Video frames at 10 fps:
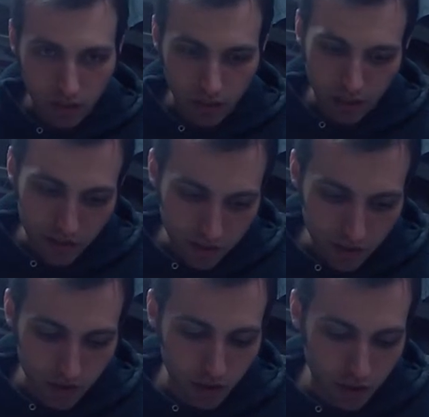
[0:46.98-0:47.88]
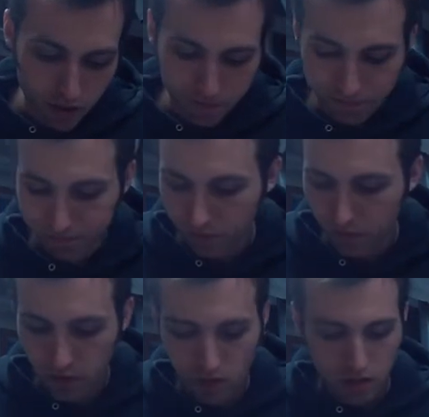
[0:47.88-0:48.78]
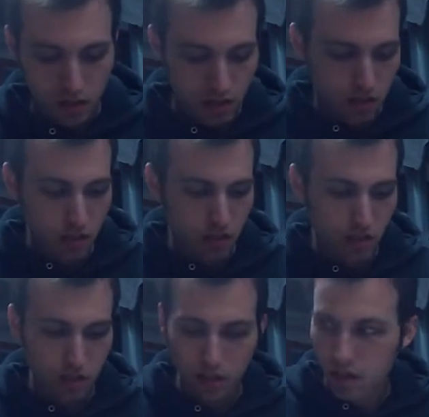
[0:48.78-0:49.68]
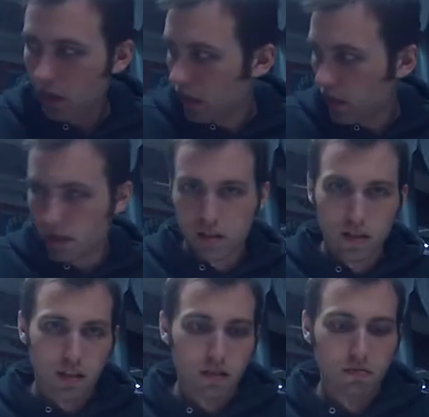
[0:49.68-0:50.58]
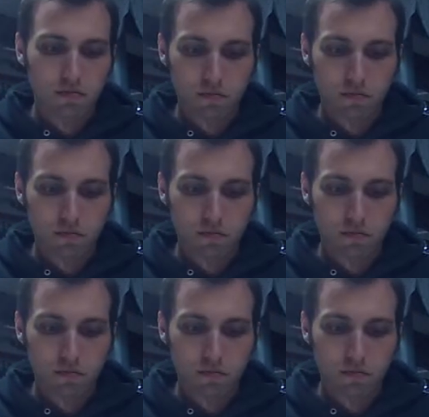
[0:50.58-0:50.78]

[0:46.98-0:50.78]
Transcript: ESC is good, and then uh, you can see,